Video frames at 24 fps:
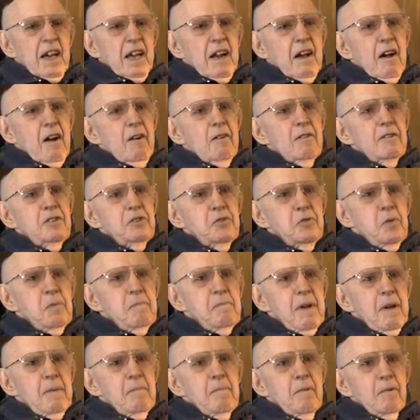And I always
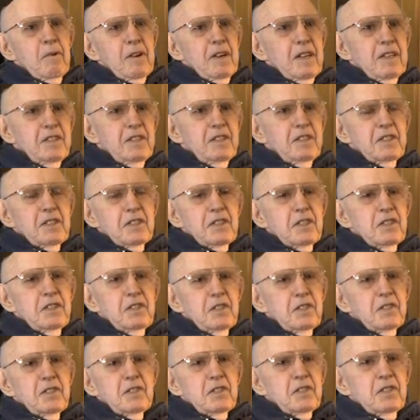remember, and
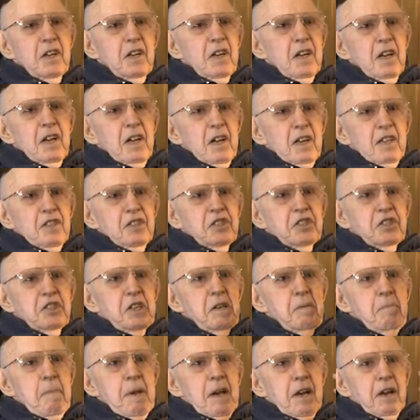this
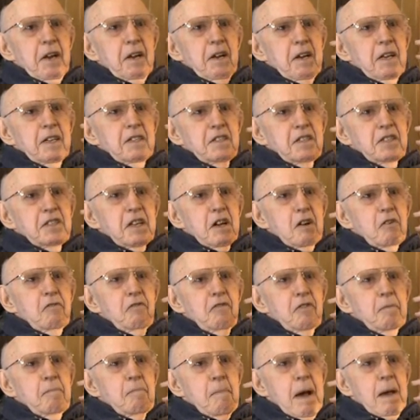cemented
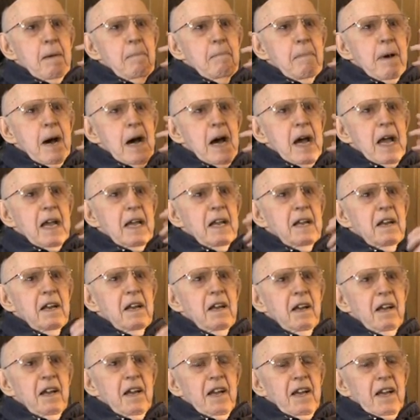itself in my
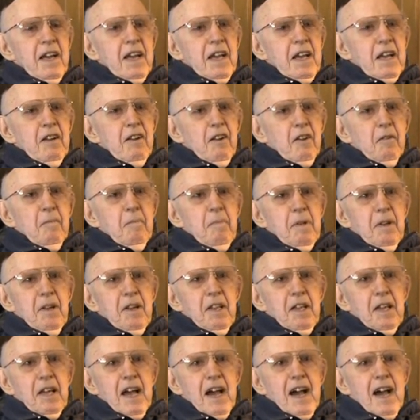mind. He looked me in
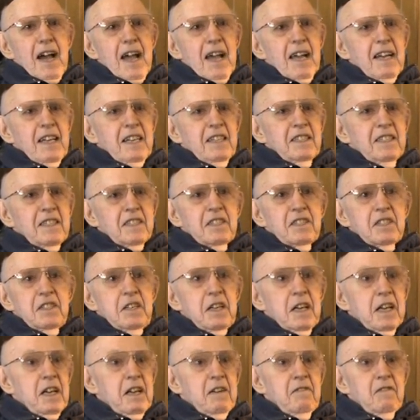the eye and he says,
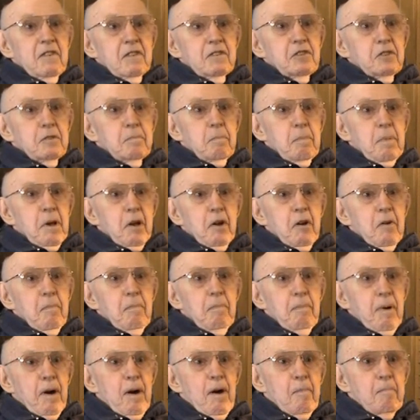"Dave, it's a better
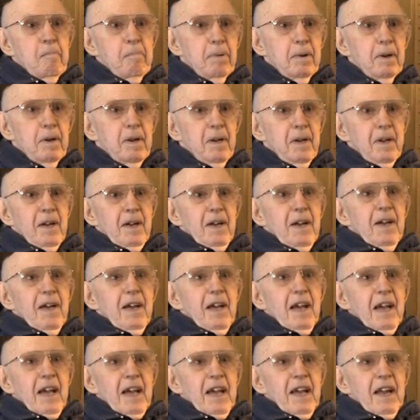pump."
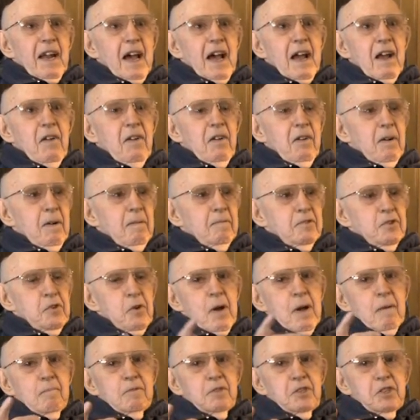And
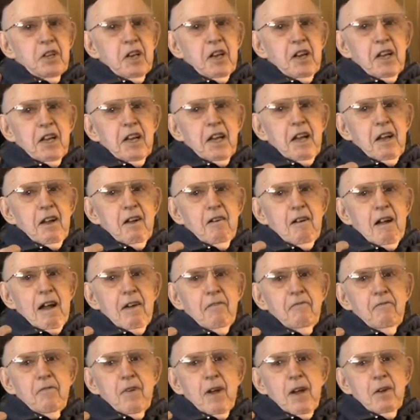so I'm sitting here
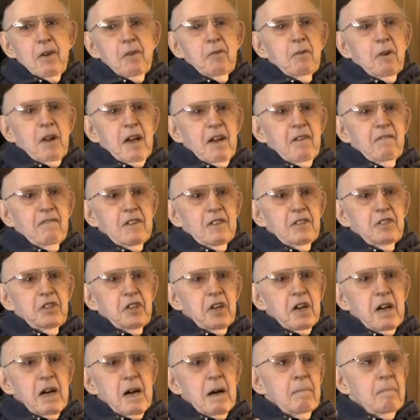after I don't have a
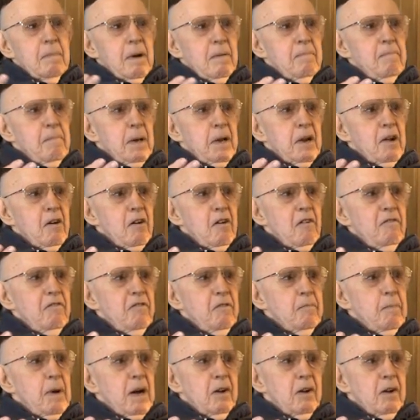job. I've been off